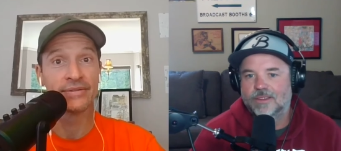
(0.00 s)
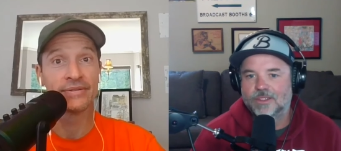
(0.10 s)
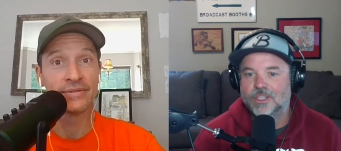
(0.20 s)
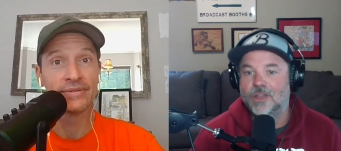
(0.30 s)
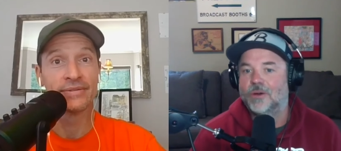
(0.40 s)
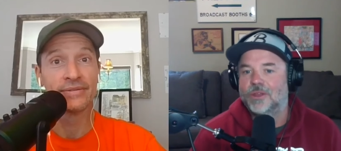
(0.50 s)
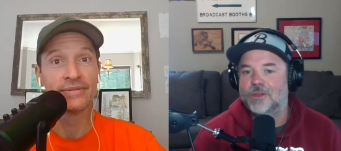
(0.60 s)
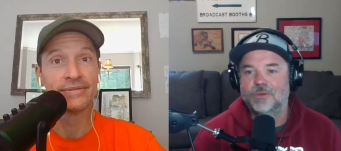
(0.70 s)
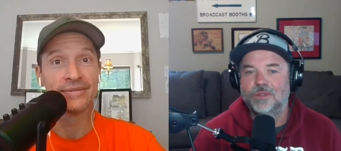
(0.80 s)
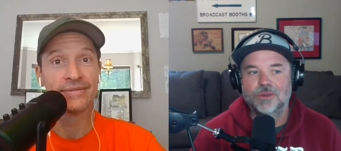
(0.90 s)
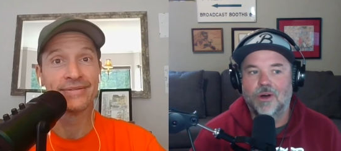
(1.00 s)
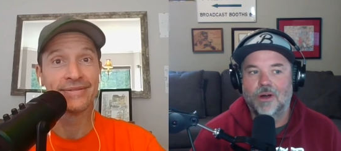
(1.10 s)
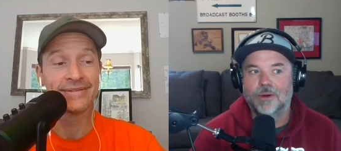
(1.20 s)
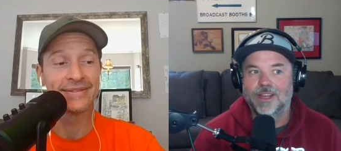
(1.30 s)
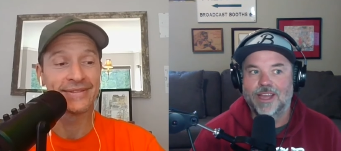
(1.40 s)
Speaker 1: So you you
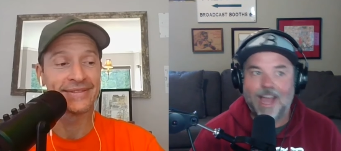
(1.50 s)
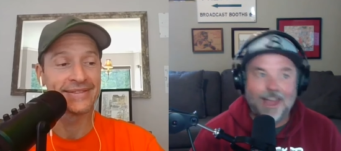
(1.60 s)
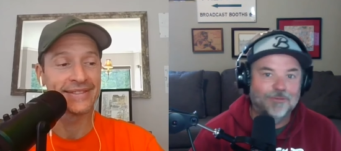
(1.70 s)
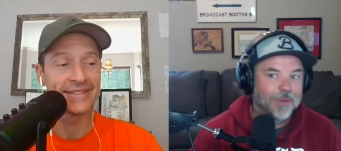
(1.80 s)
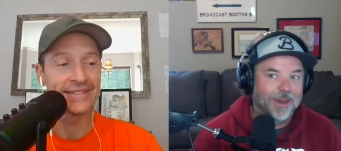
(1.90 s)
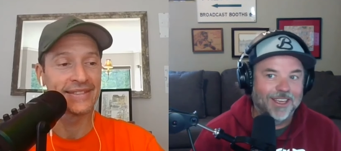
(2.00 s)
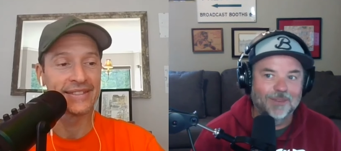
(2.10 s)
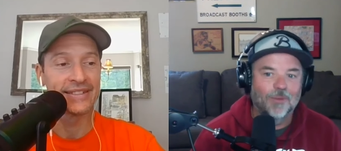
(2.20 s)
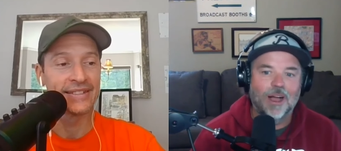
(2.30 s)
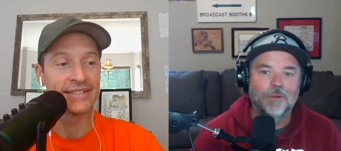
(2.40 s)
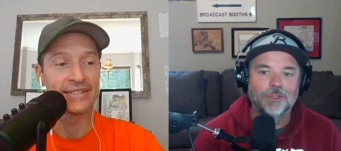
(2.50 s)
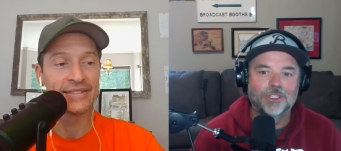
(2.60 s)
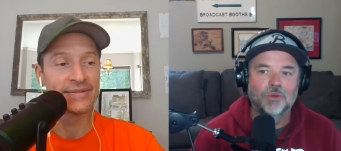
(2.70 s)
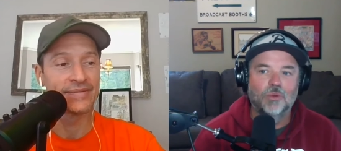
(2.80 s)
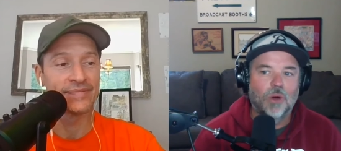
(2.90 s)
already have money. Why would
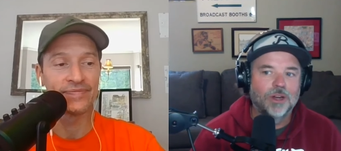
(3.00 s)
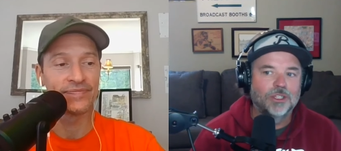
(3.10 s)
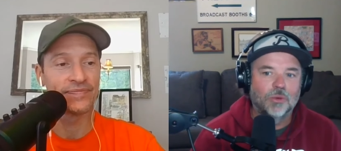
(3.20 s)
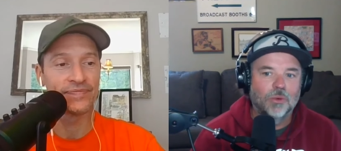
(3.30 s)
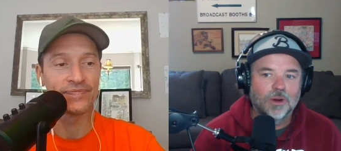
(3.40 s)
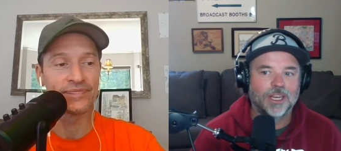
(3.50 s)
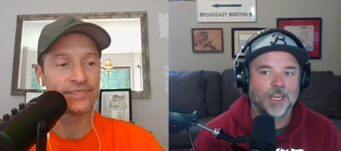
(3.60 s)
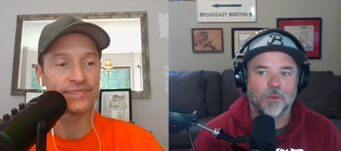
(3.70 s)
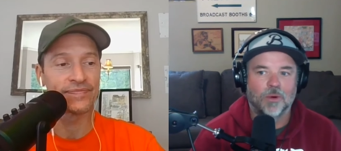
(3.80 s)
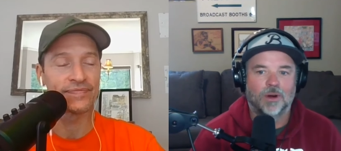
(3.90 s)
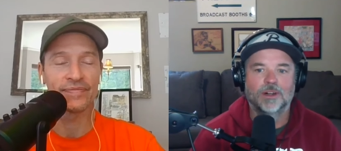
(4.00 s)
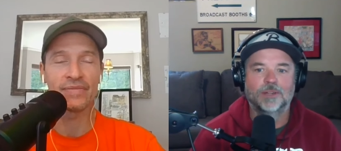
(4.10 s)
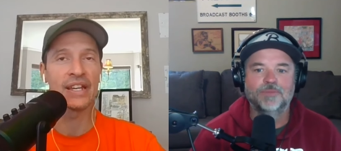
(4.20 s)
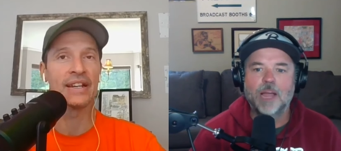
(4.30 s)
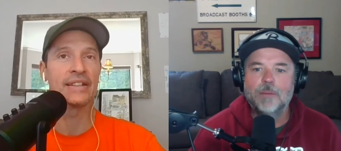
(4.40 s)
you want to work anymore?
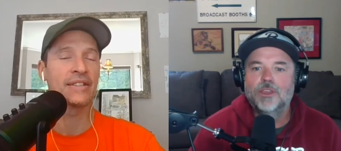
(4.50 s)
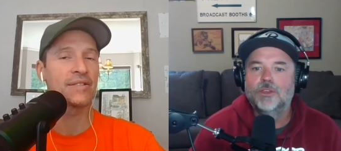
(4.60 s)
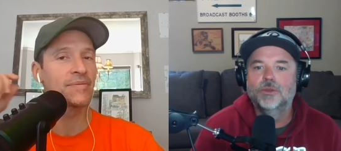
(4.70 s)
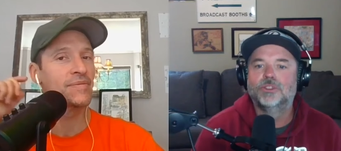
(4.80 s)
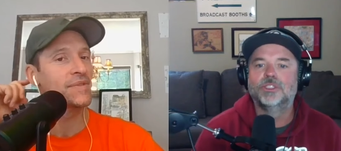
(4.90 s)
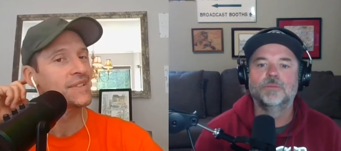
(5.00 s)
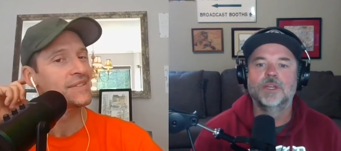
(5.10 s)
Yeah. I mean, you can do some